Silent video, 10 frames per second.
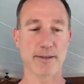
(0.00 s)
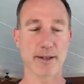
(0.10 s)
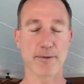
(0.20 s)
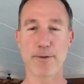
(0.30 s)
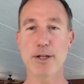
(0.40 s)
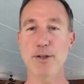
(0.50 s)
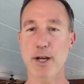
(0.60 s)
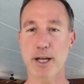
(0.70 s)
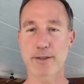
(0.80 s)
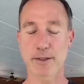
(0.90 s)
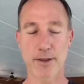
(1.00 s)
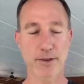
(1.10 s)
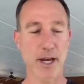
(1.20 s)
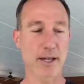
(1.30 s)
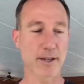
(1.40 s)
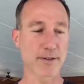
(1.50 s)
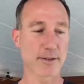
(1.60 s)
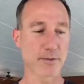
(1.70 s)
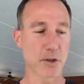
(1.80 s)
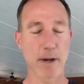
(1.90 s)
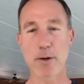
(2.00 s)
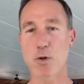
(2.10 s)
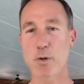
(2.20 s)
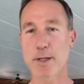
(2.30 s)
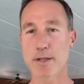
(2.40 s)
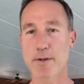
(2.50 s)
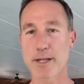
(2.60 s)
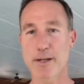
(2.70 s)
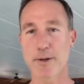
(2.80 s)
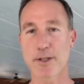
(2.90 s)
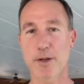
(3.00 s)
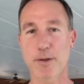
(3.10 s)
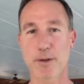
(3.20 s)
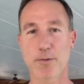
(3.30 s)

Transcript: V chains and the Thetas and the tomato coins and everything else out there?